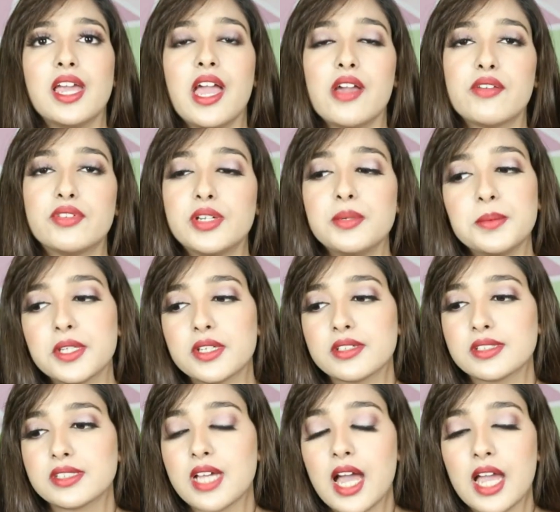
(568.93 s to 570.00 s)
ever
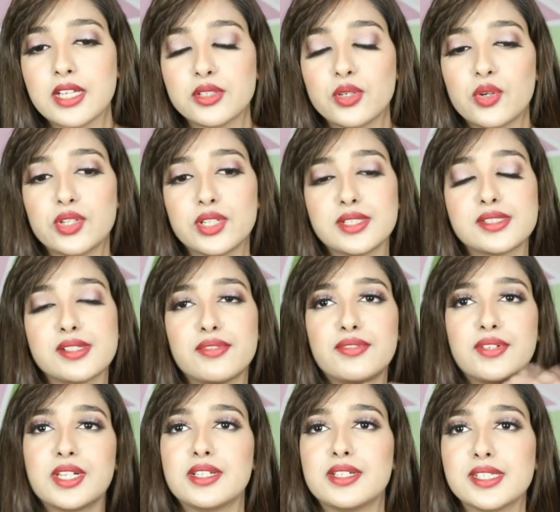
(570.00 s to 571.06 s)
because I thought it's a
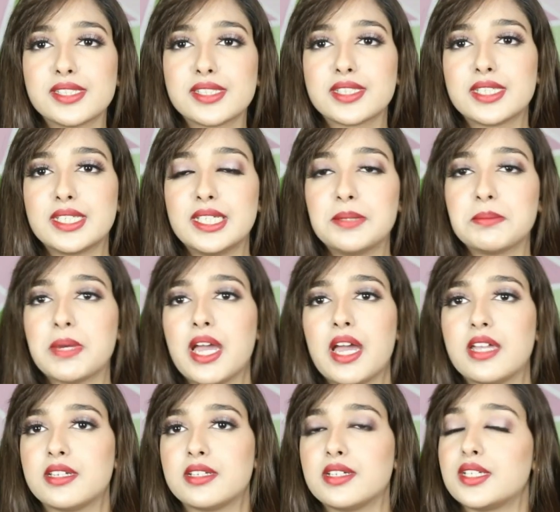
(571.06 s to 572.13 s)
fairness cream and